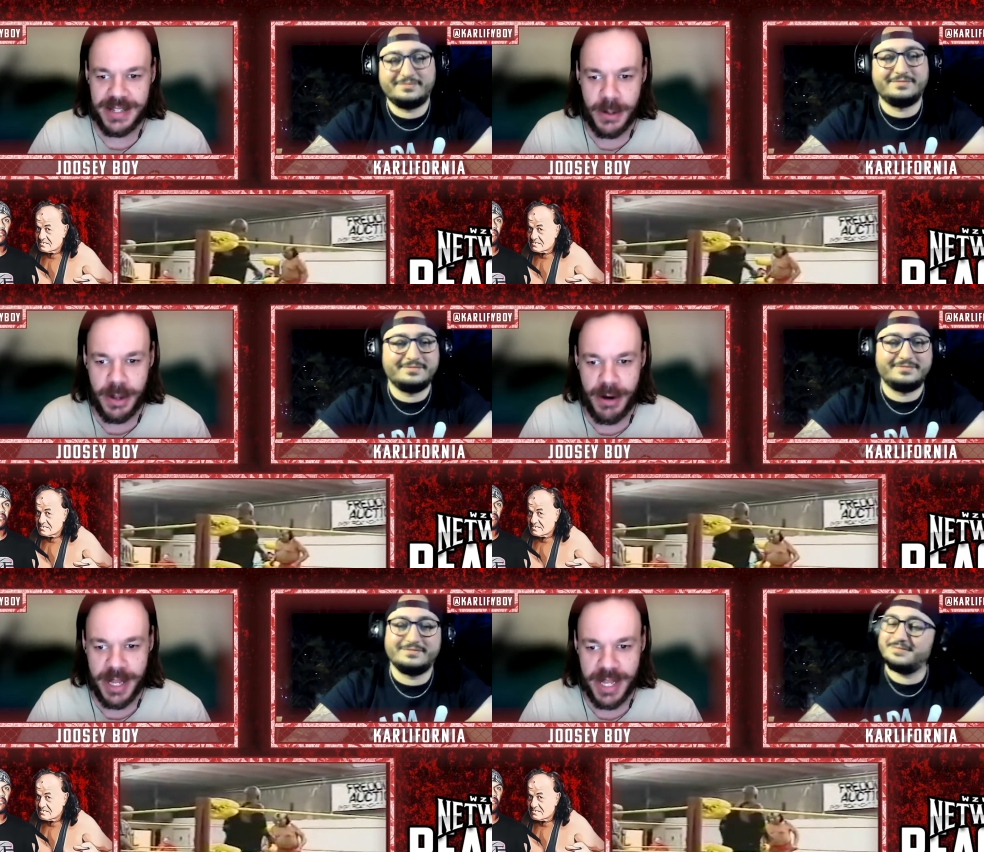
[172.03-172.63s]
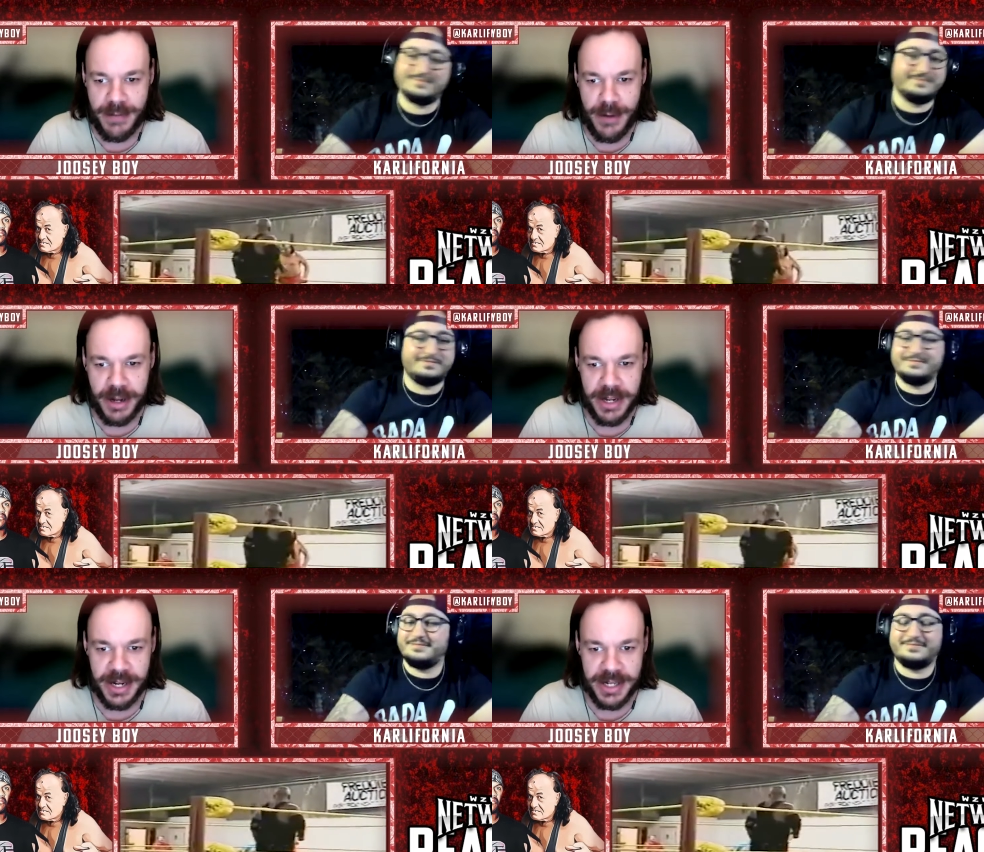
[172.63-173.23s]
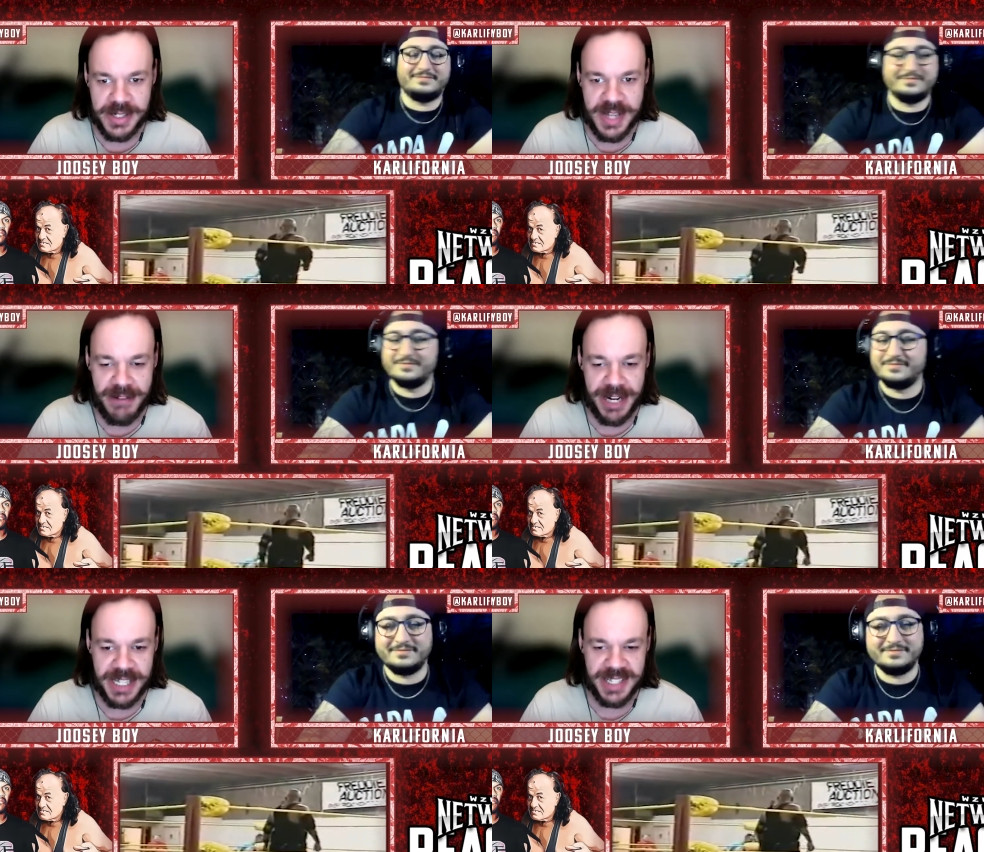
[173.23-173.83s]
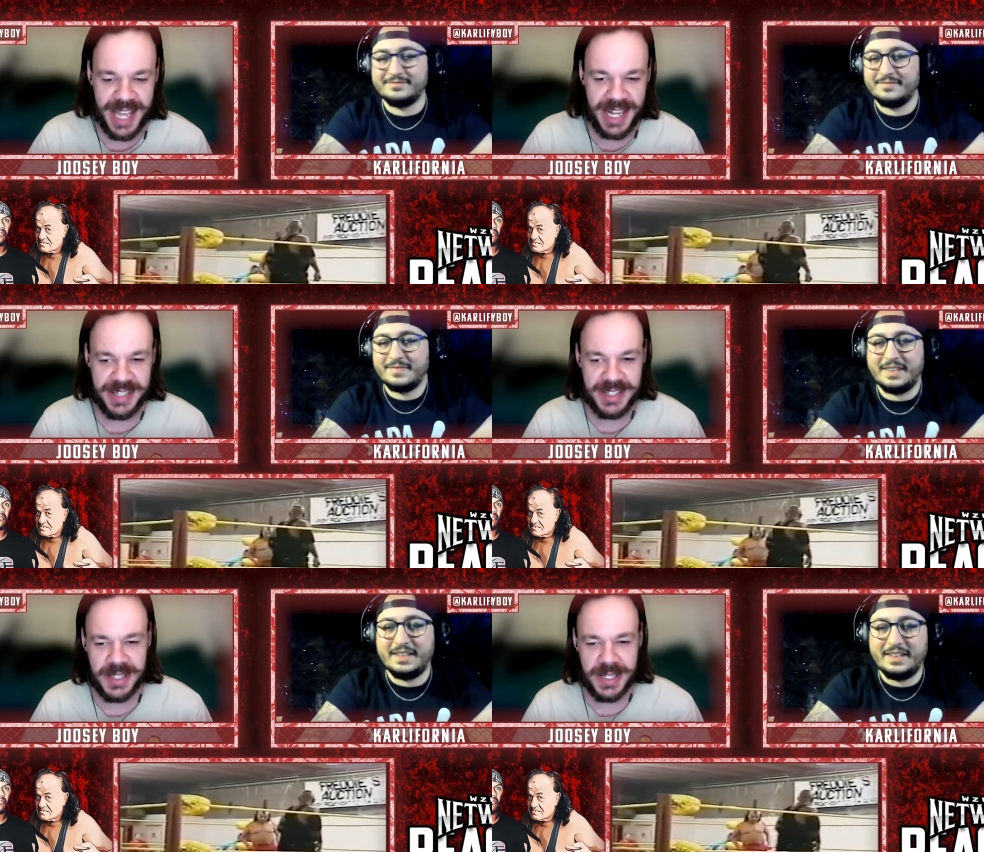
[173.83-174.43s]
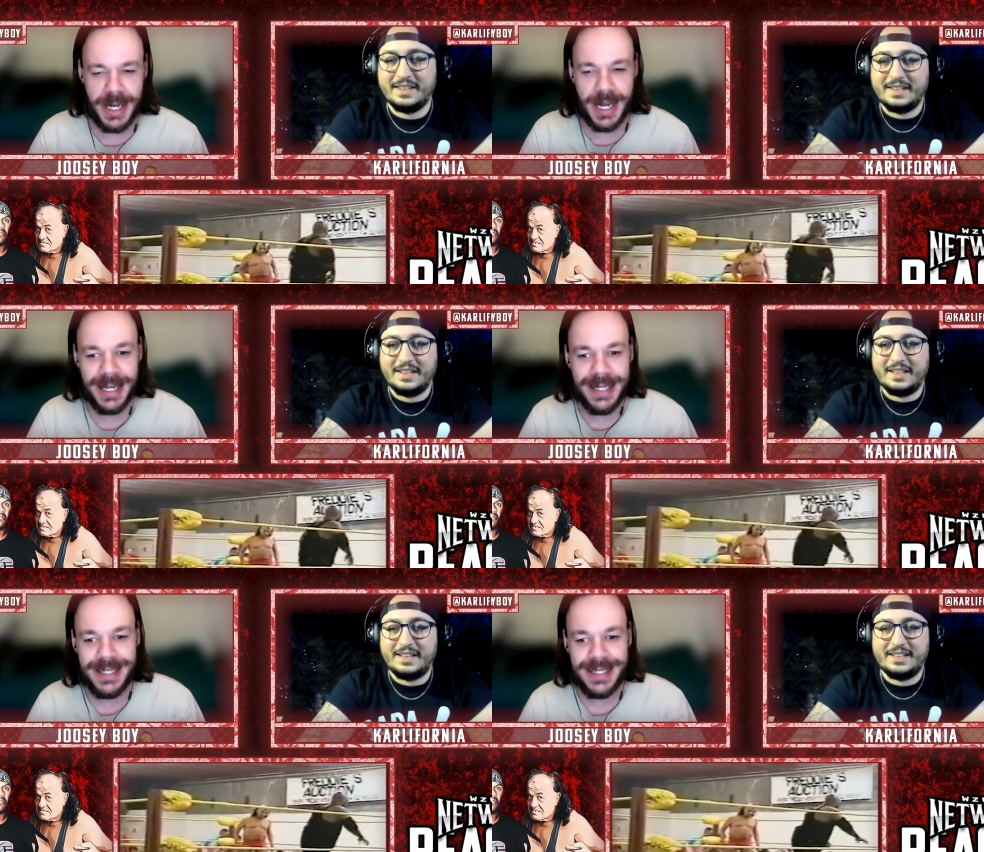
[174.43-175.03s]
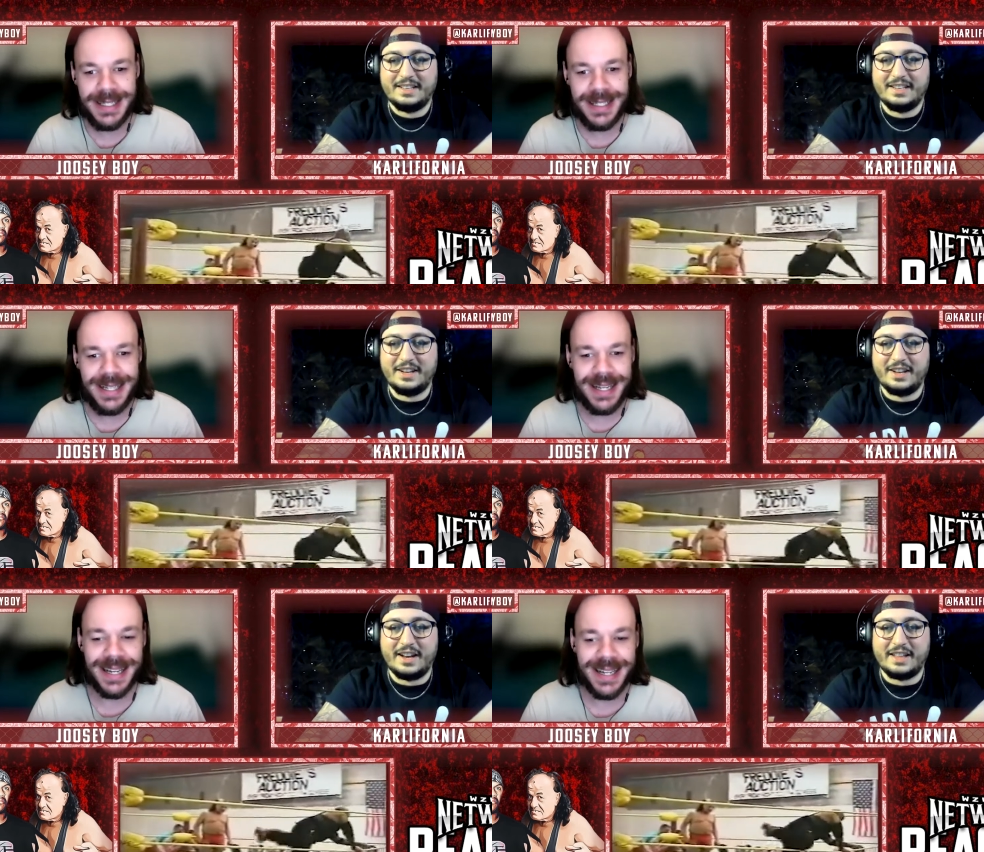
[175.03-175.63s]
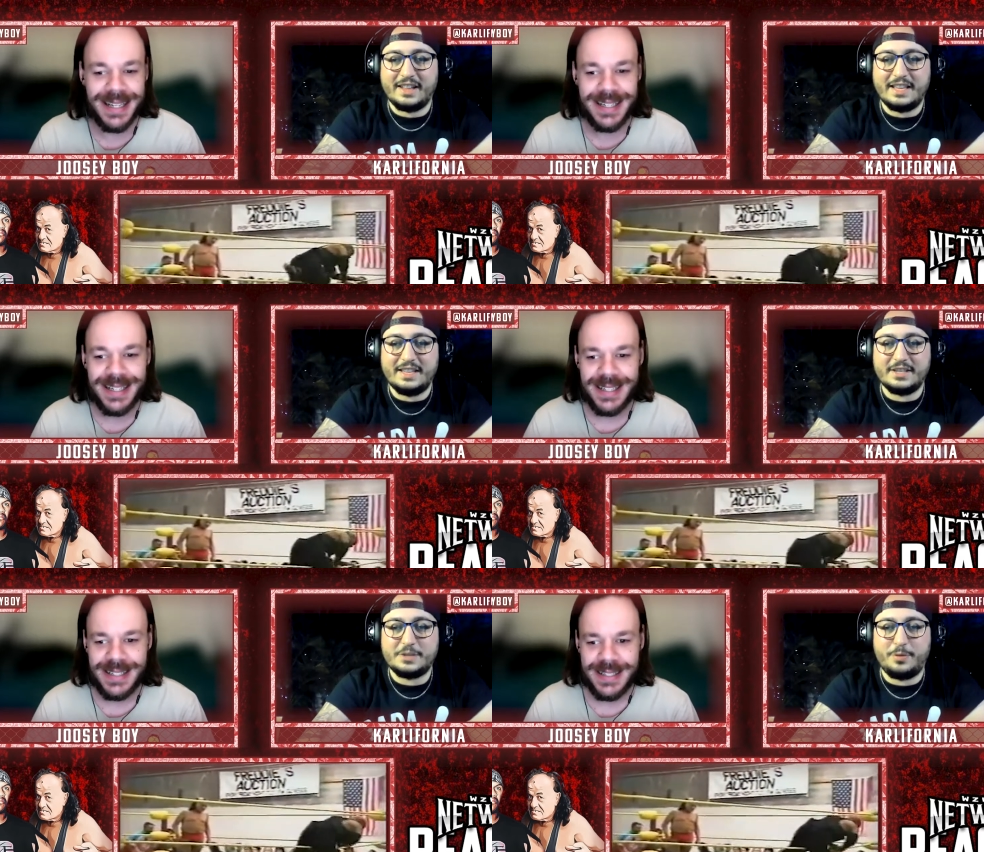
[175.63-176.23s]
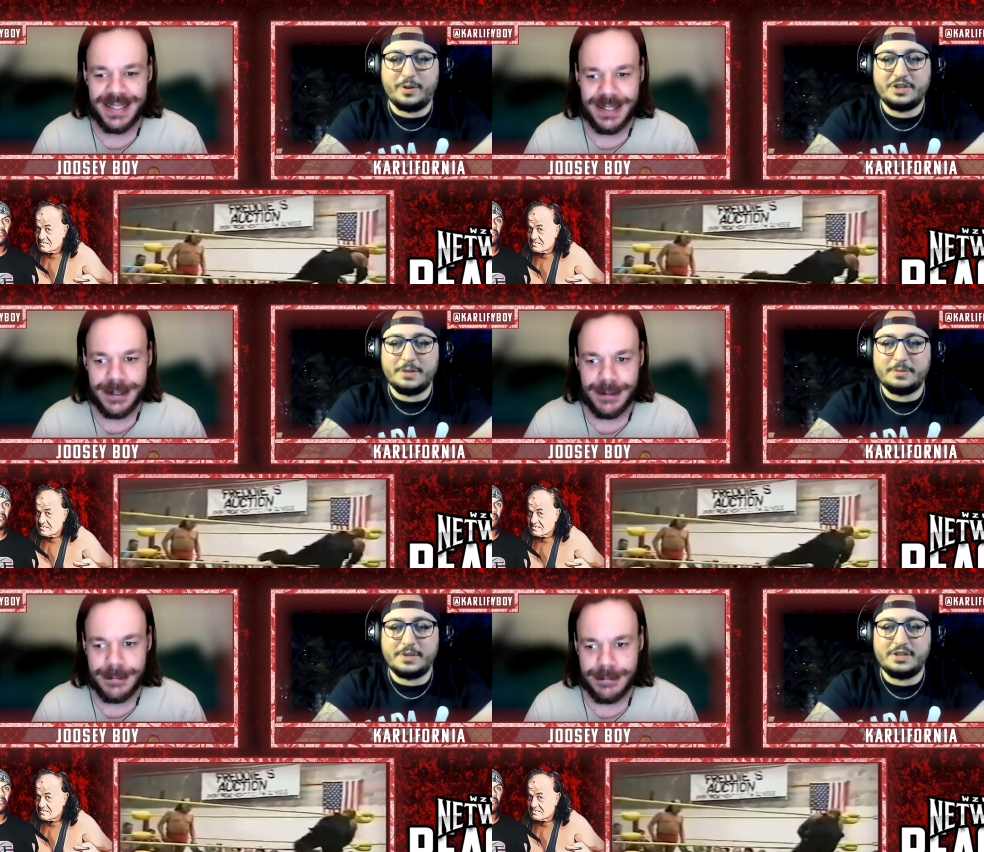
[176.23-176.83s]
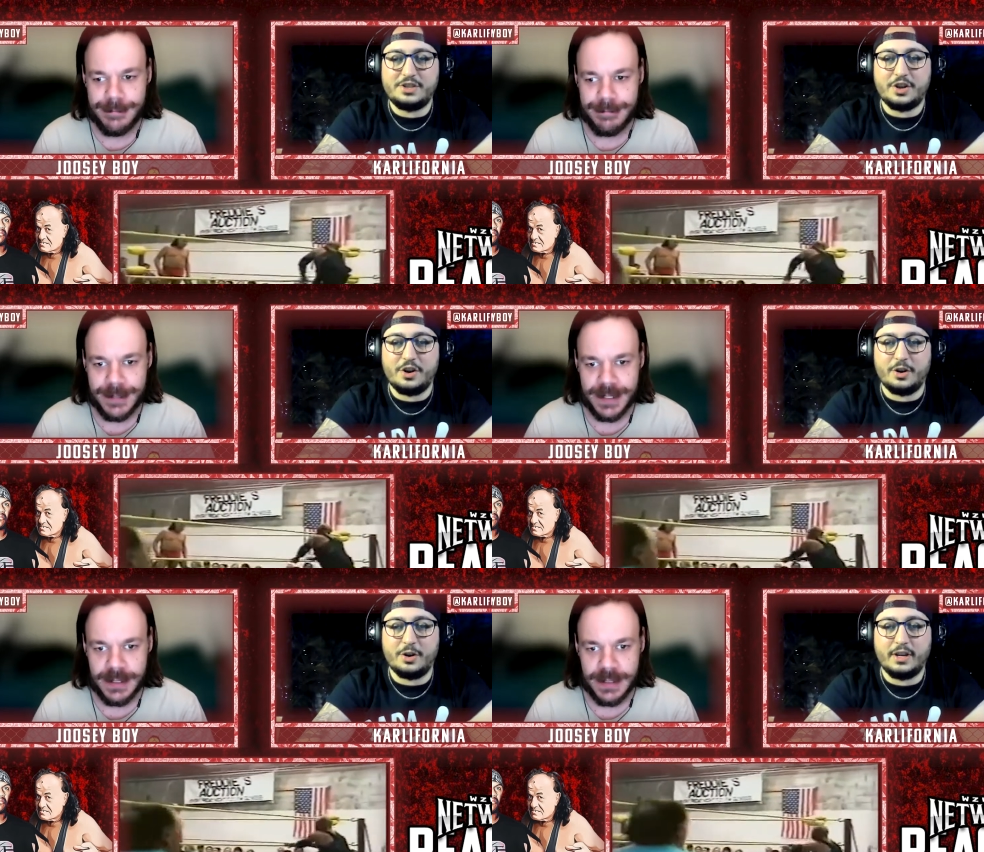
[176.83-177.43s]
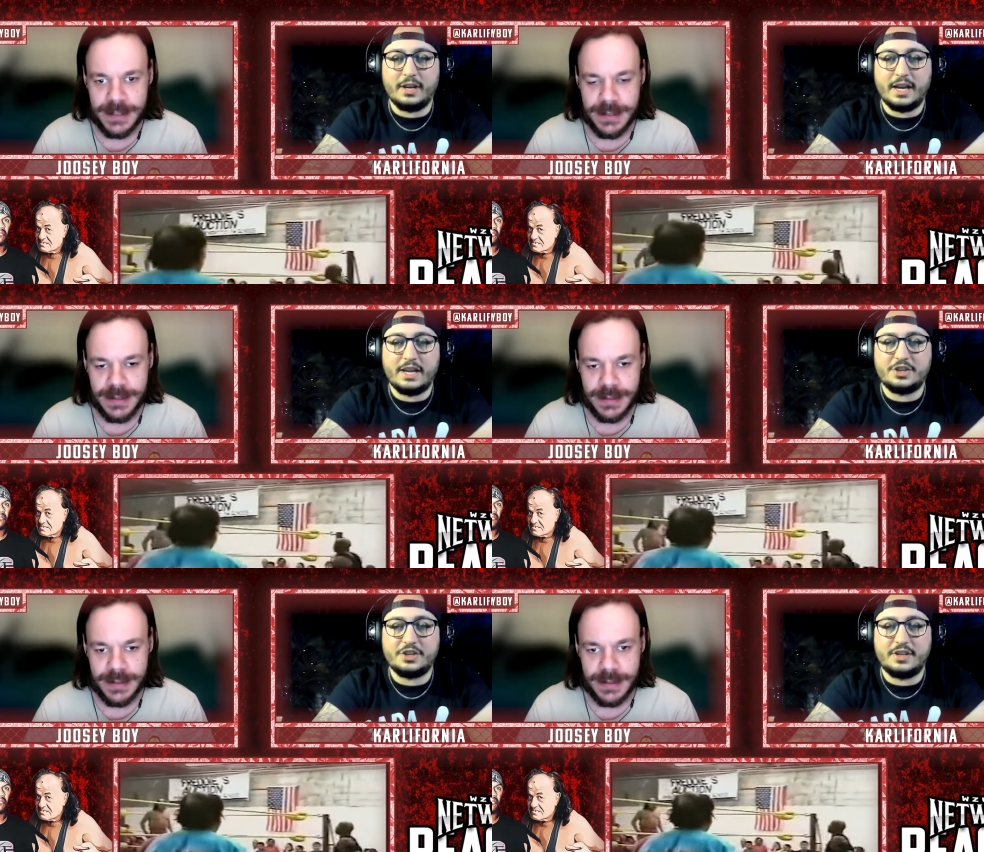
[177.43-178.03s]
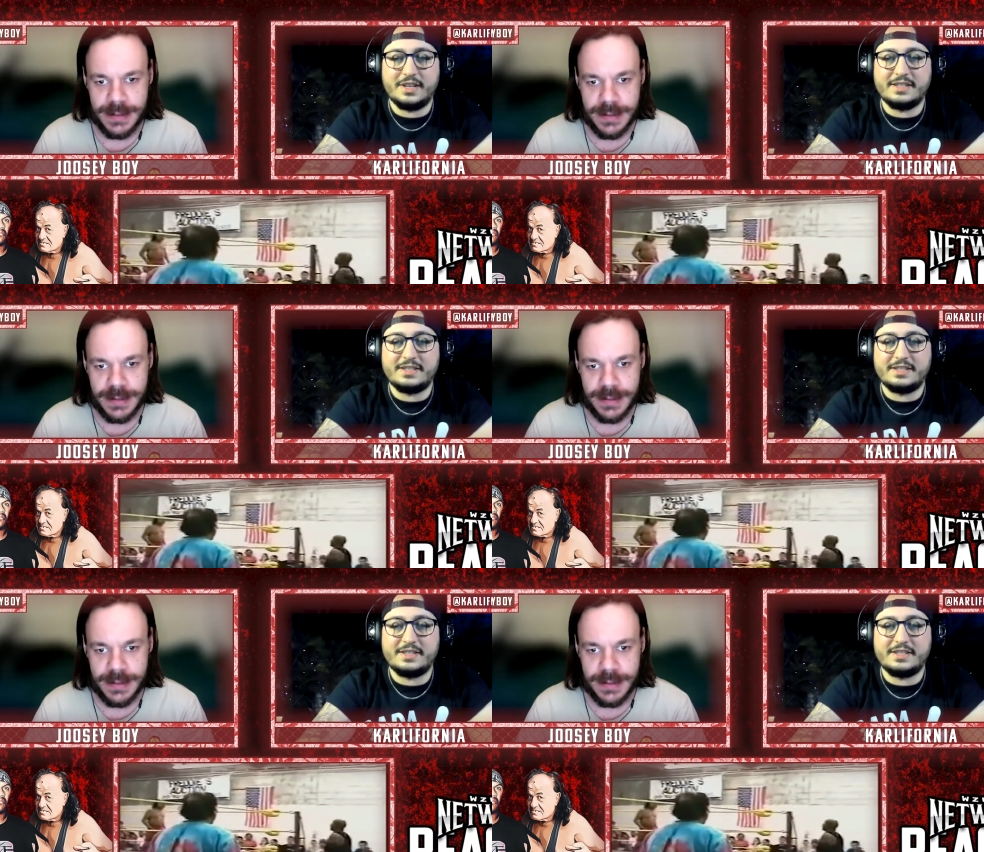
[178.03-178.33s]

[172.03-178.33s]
Speaker 1: until they're in their fucking 70s, 80s.
Speaker 2: You know, and I think at this point, Gypsy Joe, he should